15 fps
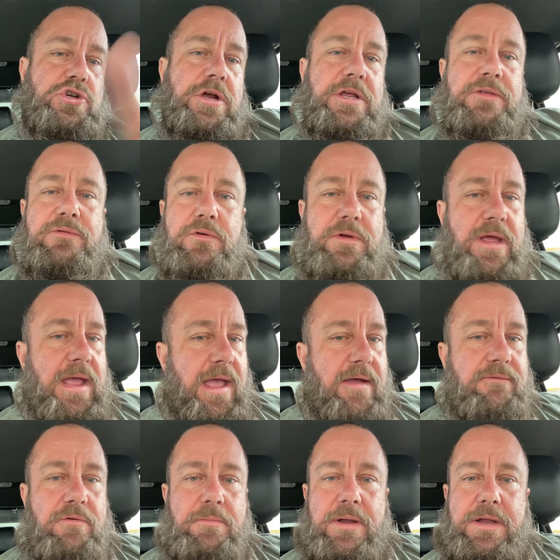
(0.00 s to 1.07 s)
transferred to
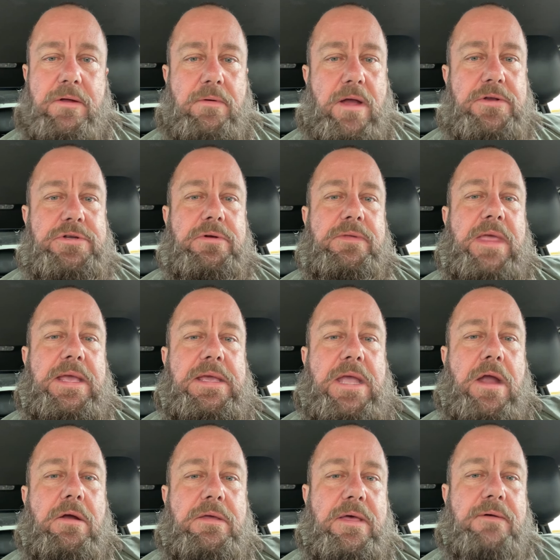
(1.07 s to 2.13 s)
everybody around you, and they
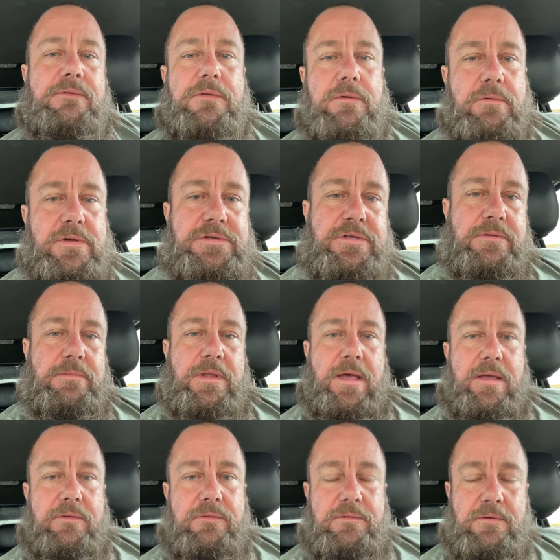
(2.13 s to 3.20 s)
carry that for the rest of their lives.